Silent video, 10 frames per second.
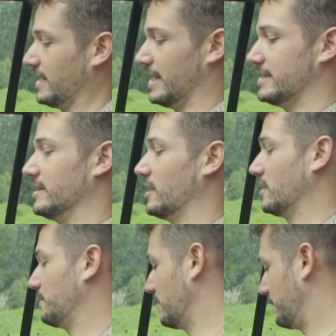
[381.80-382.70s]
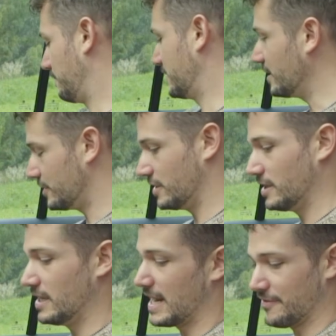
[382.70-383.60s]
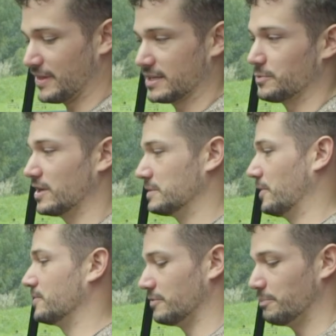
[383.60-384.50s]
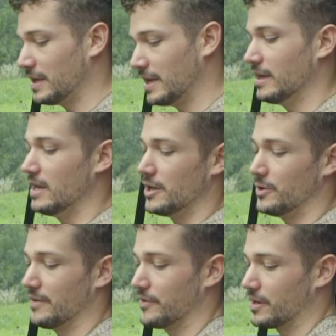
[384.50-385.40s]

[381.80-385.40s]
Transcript: easy, comfortable position. Everything is where it's supposed to be. You have a